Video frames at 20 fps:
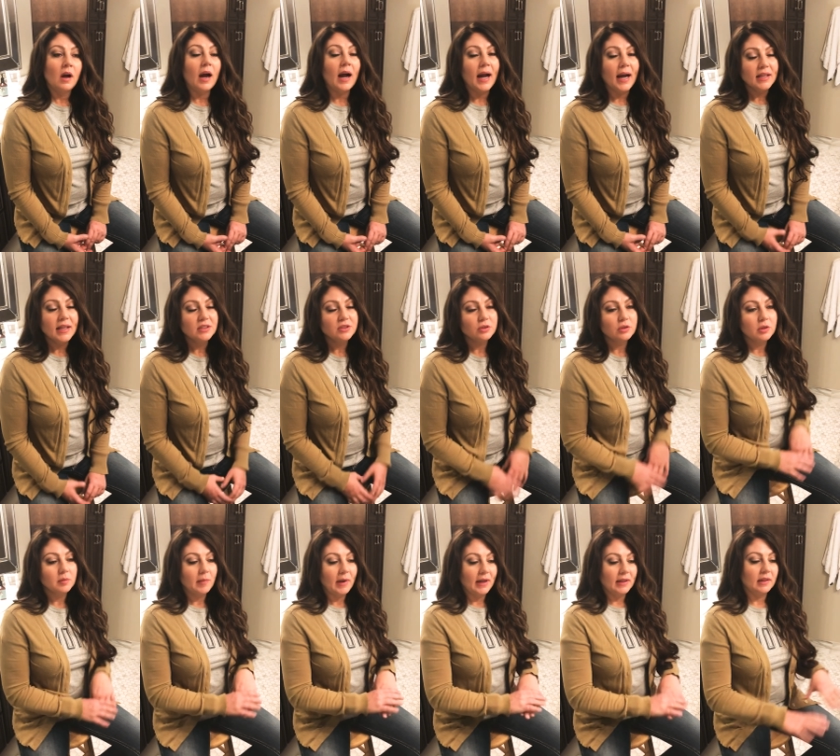I
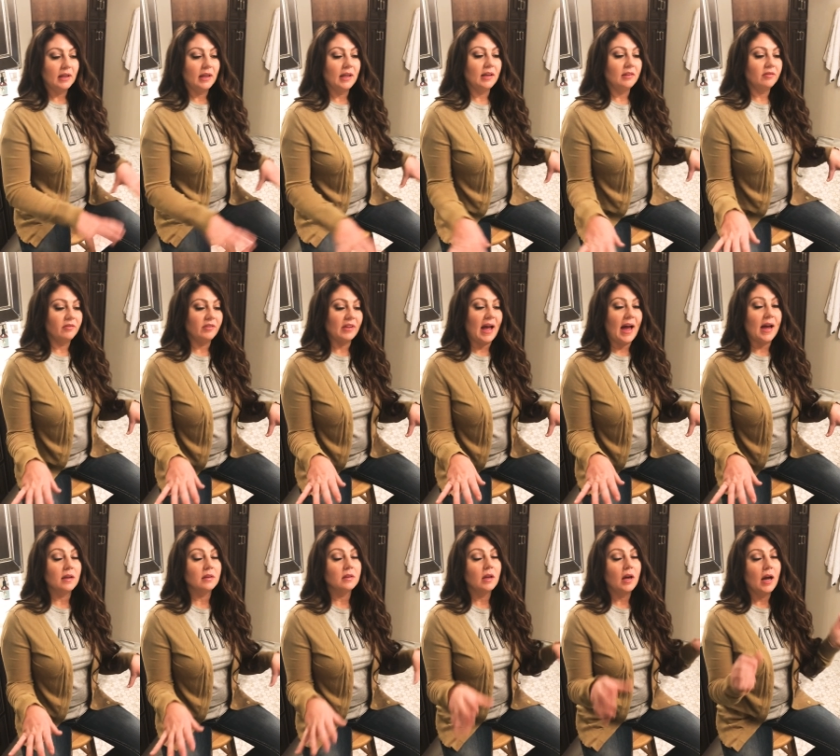store mine laying
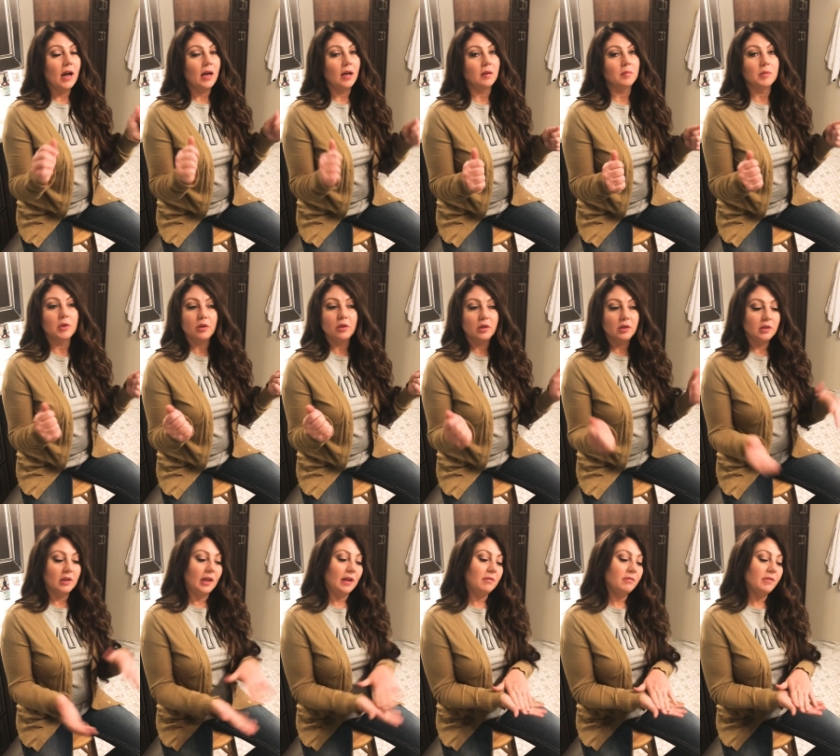flat. You can
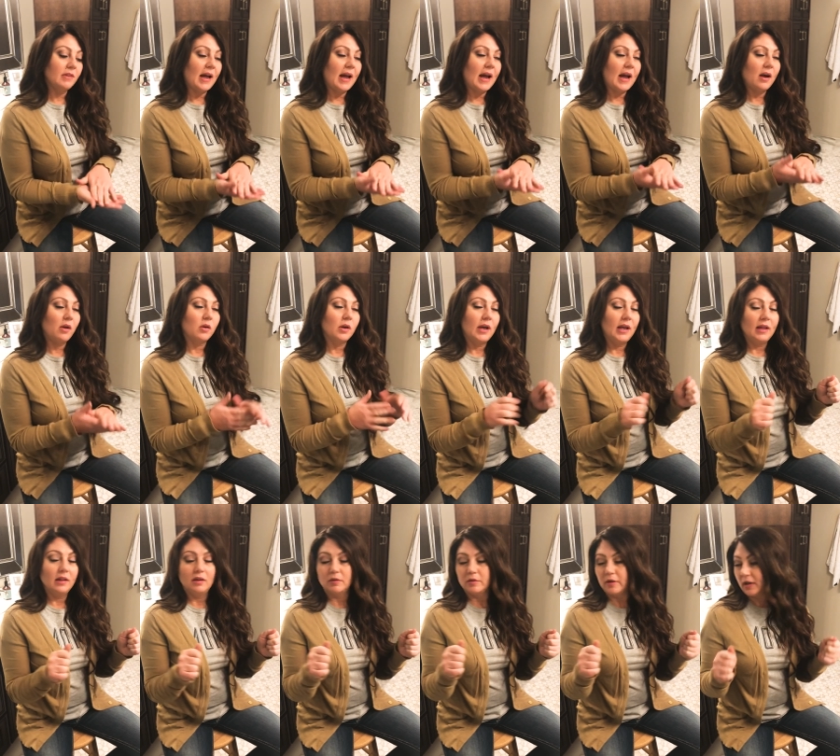lay them flat, or
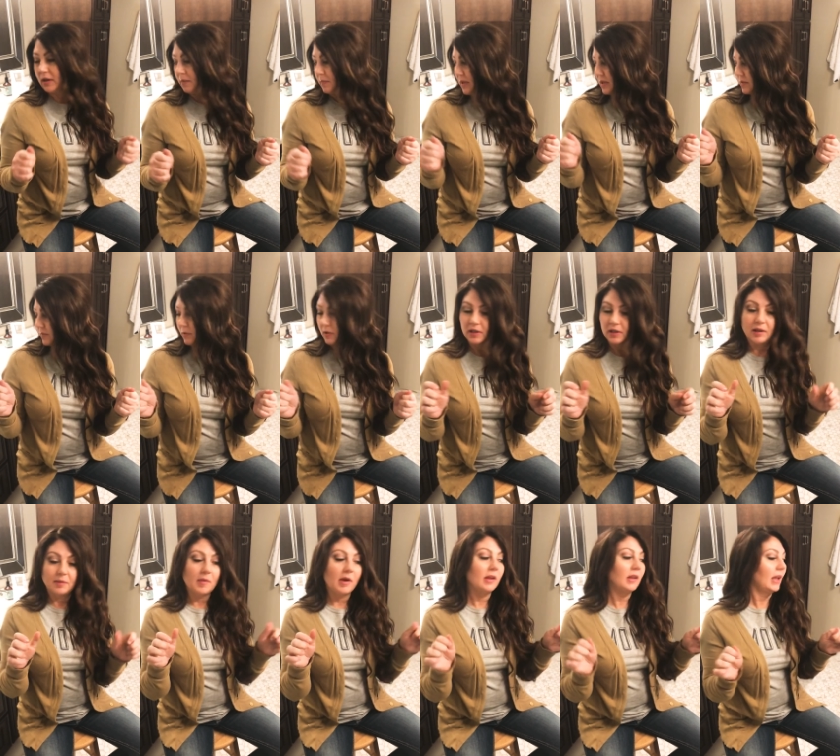Halo recommends putting
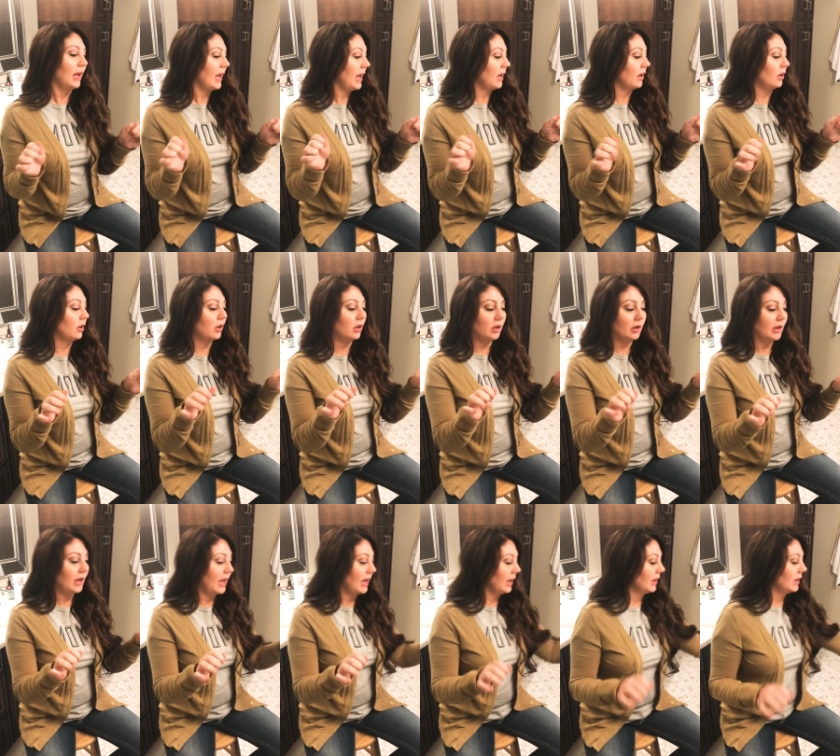them on the hanger and
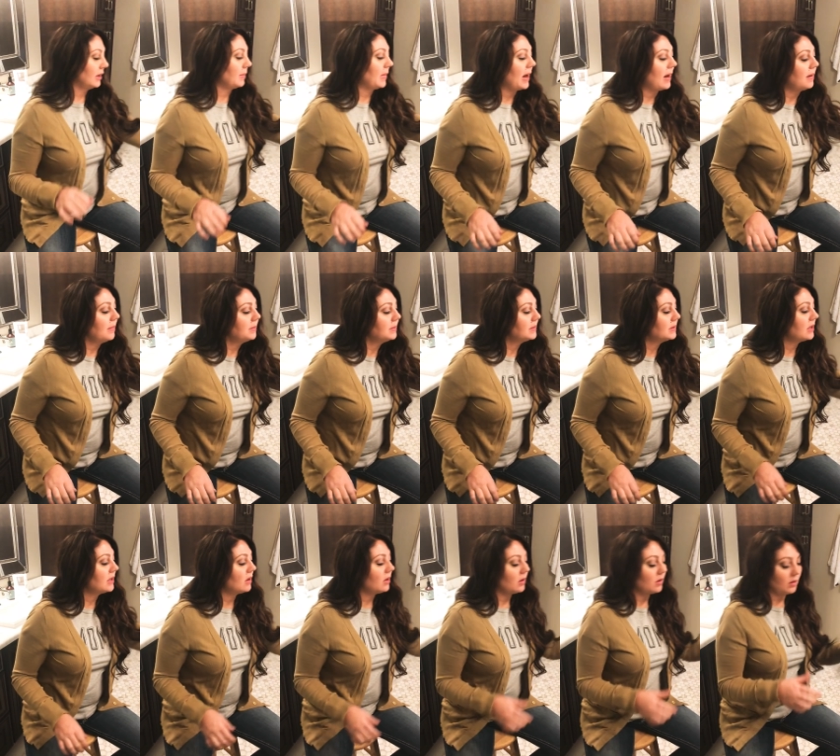hanging them up.
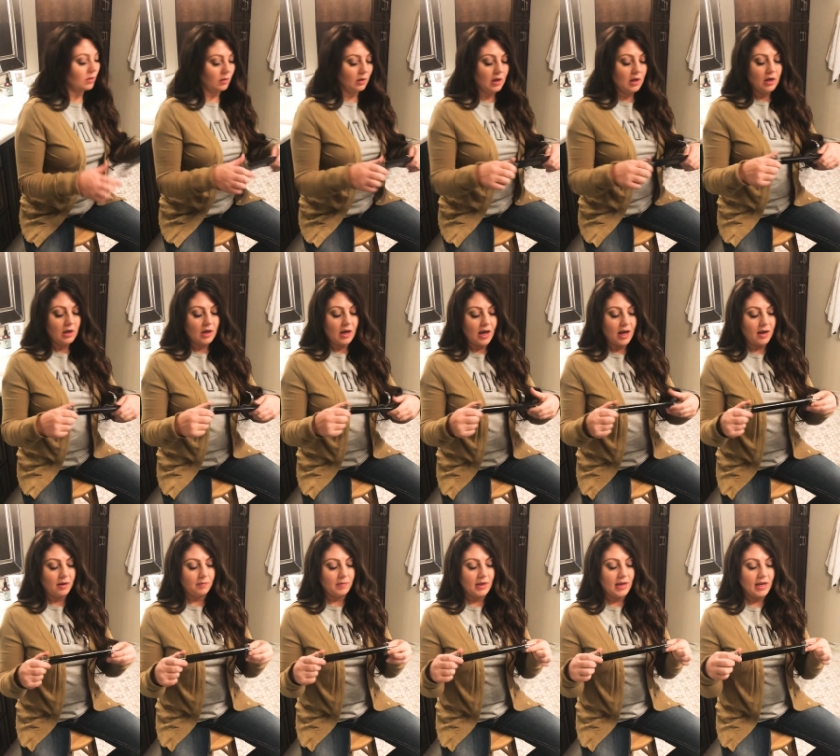So
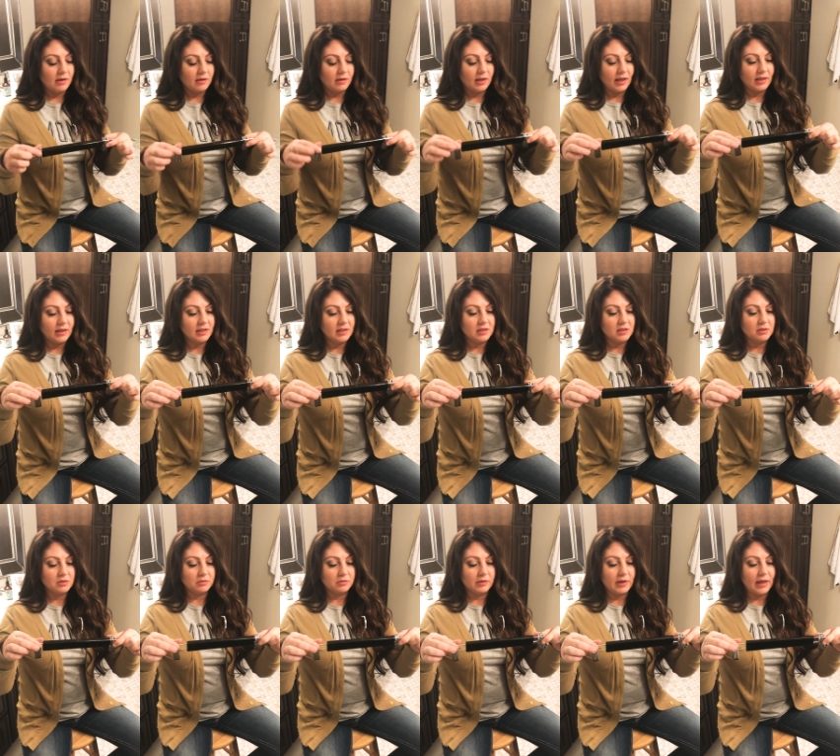a hanger like this is
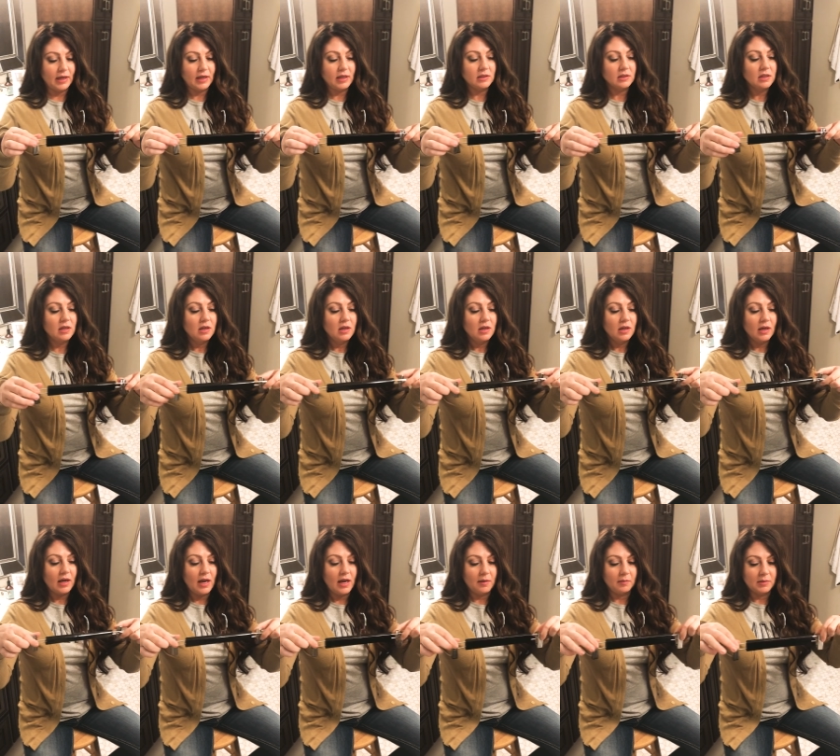great
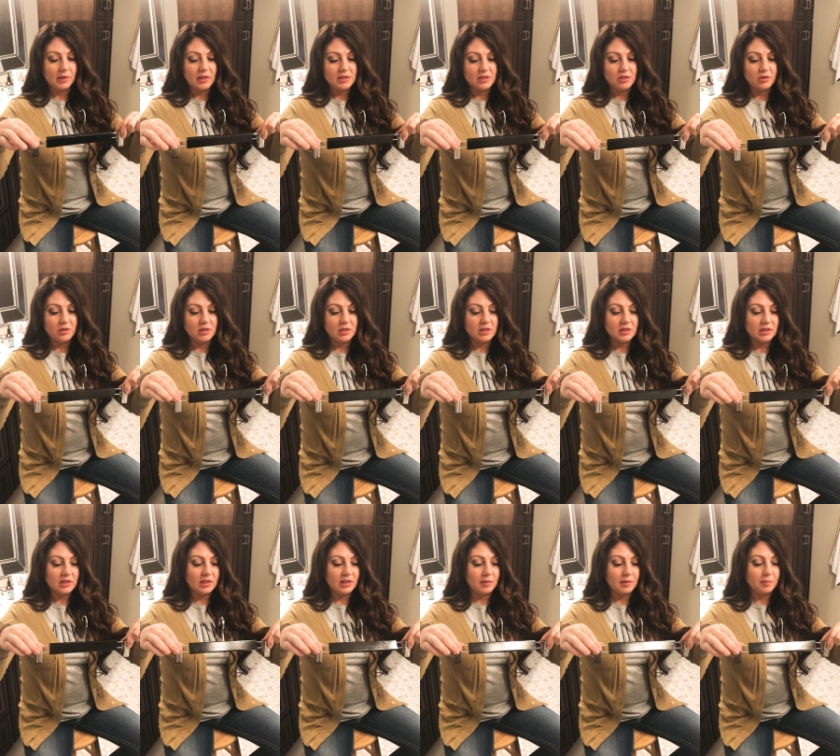because you can just
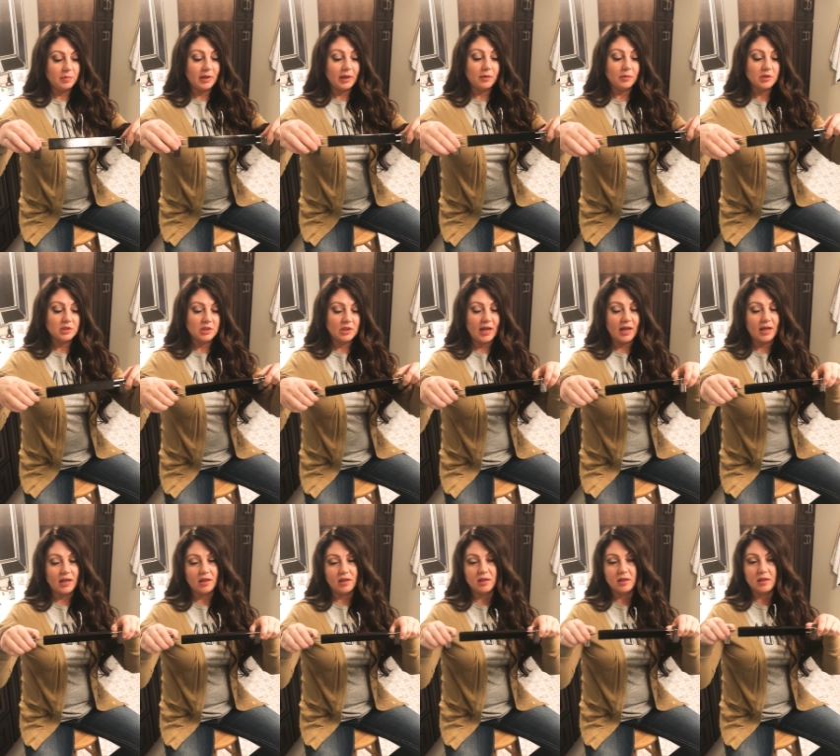clip, like we
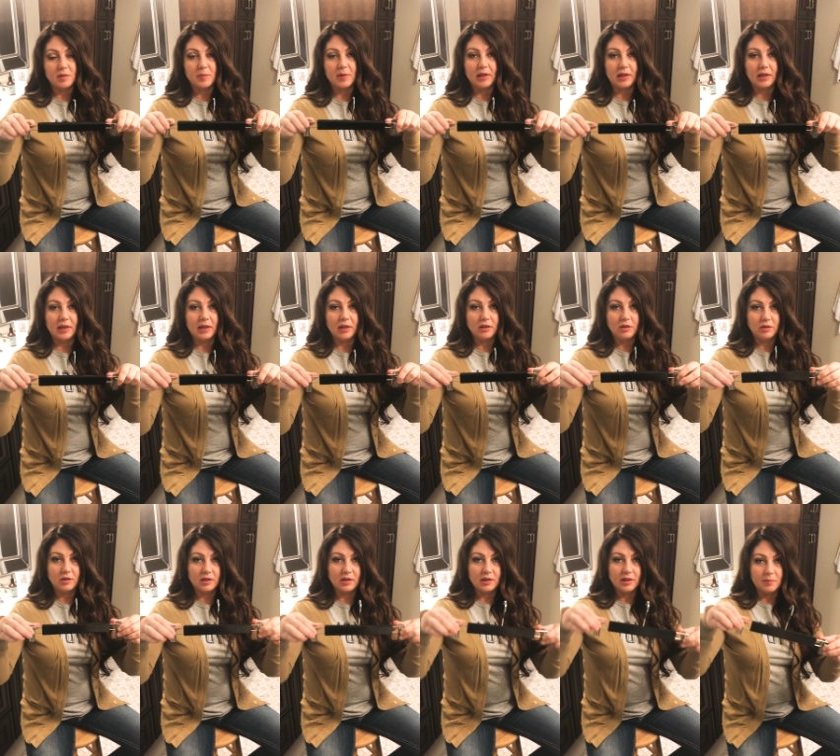had at the beginning, you
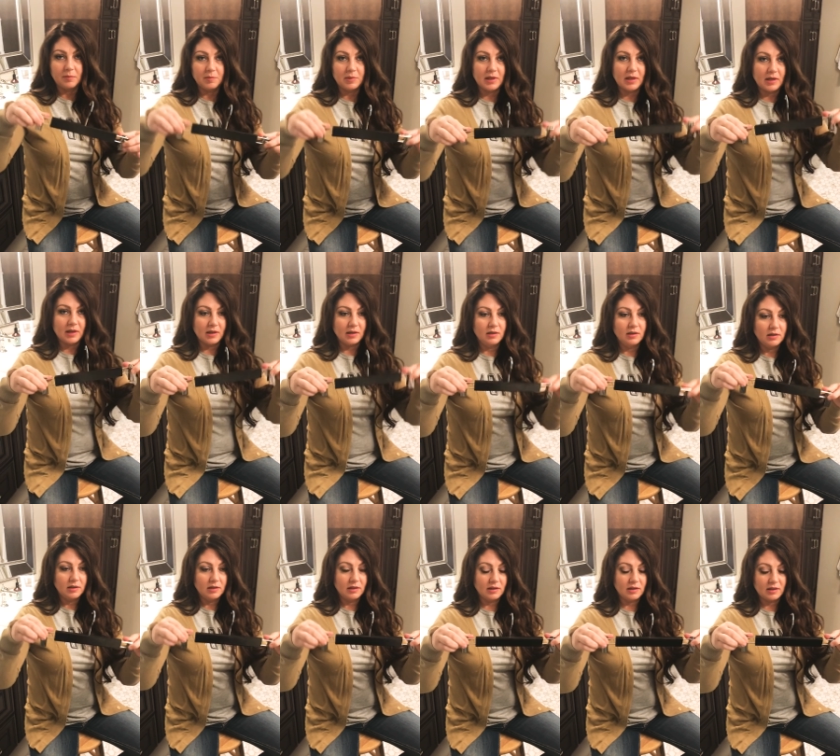can clip the
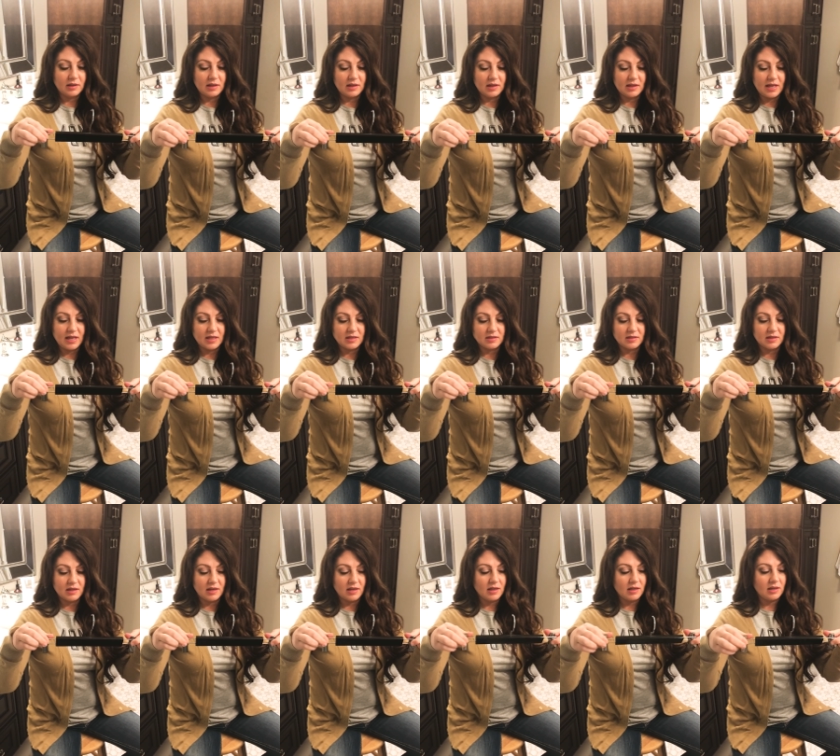ends of
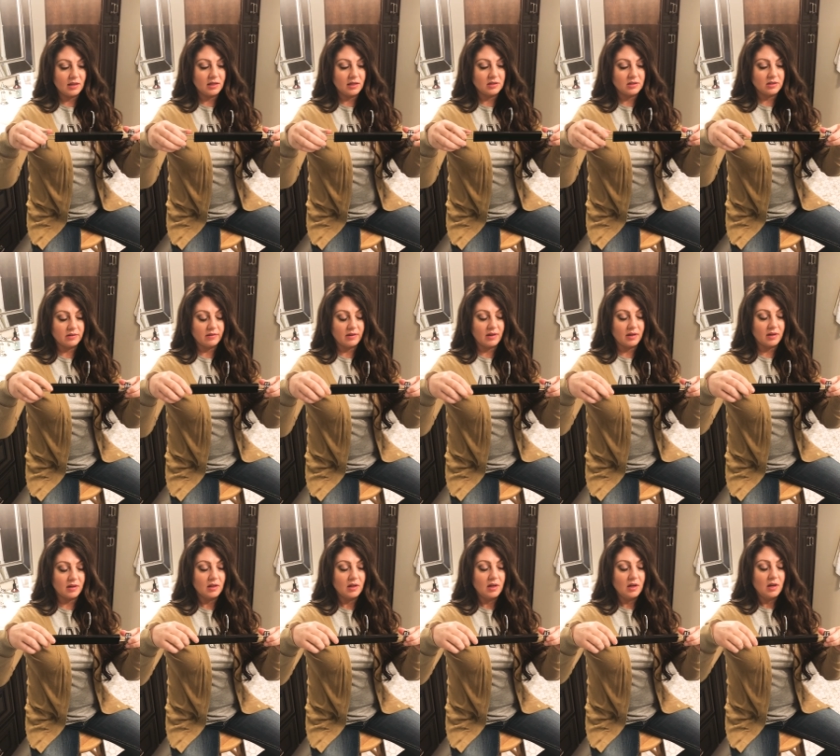each of
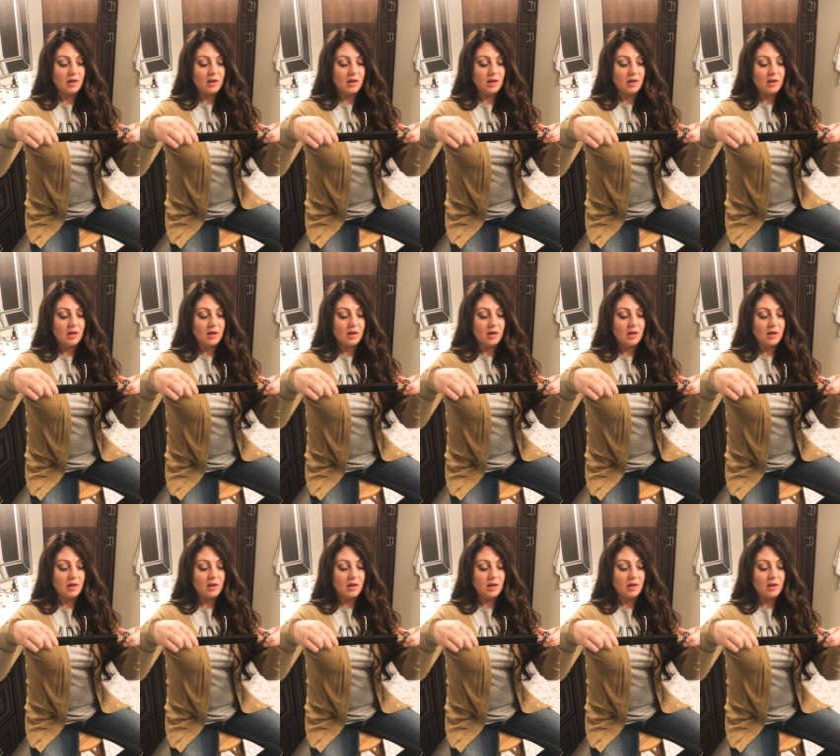the